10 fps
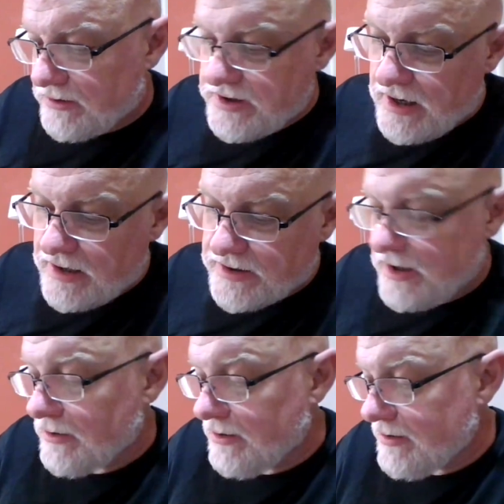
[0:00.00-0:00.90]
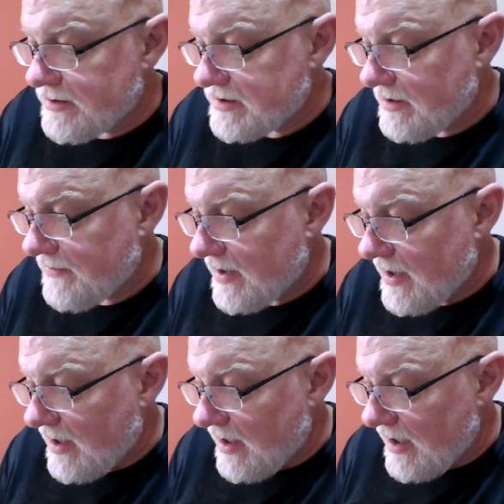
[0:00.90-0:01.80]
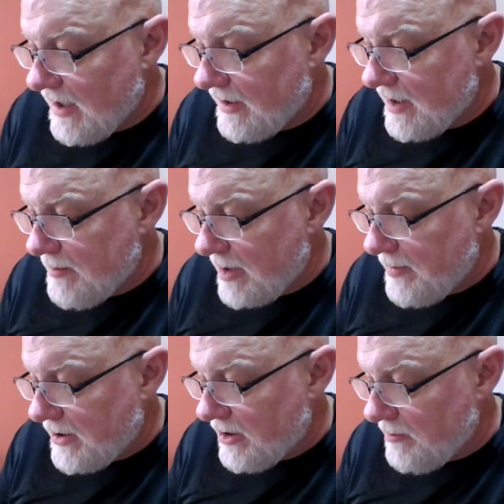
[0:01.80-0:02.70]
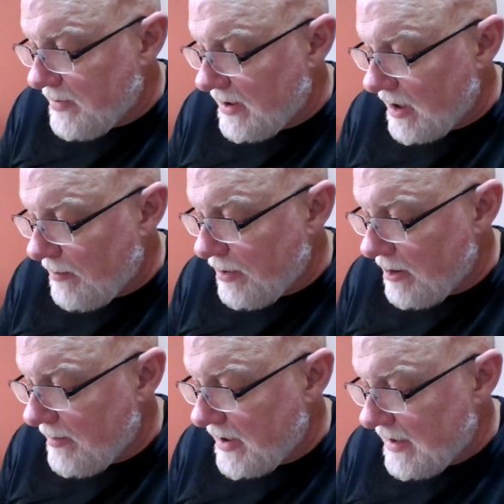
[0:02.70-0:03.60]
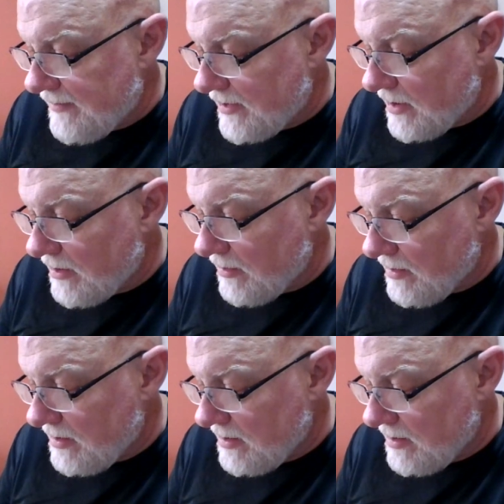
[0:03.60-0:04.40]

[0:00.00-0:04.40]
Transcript: Trash Killer and stuff. And they might be good, but I'll probably never know.